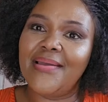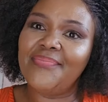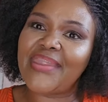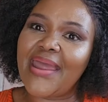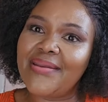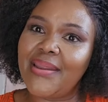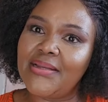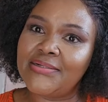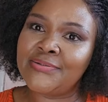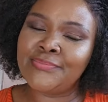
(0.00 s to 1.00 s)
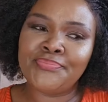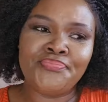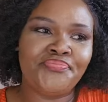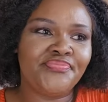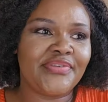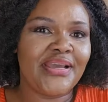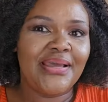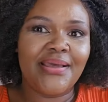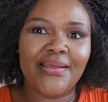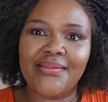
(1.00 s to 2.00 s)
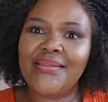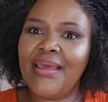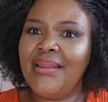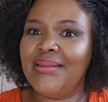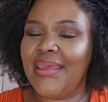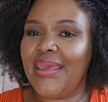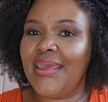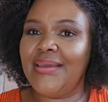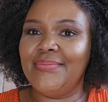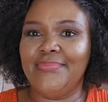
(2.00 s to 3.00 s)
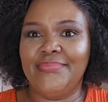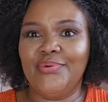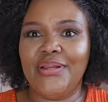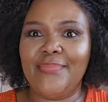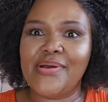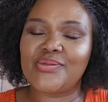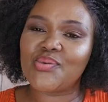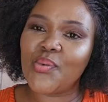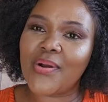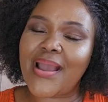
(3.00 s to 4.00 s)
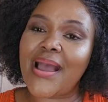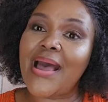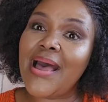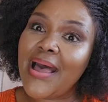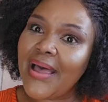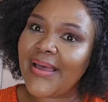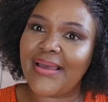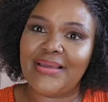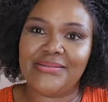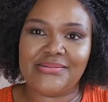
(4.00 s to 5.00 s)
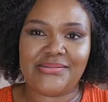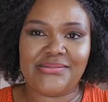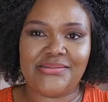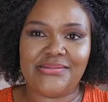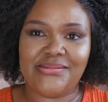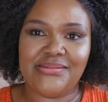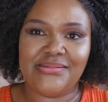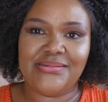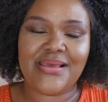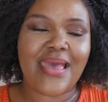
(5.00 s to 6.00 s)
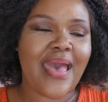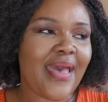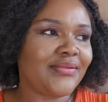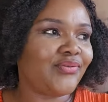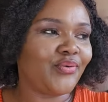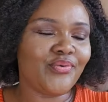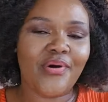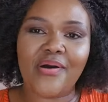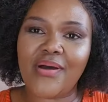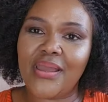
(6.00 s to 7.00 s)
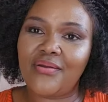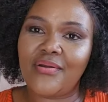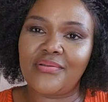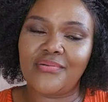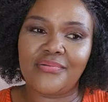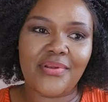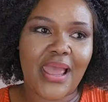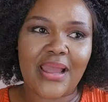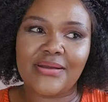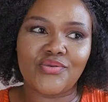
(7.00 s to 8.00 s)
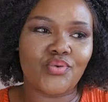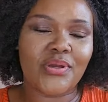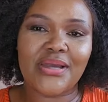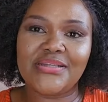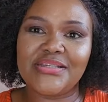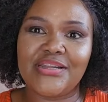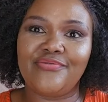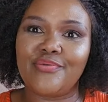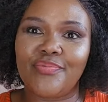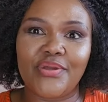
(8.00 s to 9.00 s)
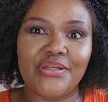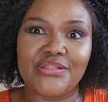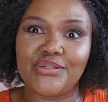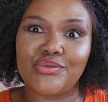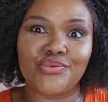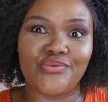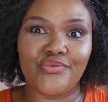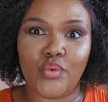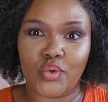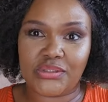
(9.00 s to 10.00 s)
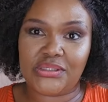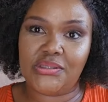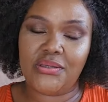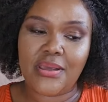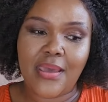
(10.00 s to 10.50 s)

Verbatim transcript: I'm done. then came number two guys i don't know how i ngisuke kanjani from 36 to 40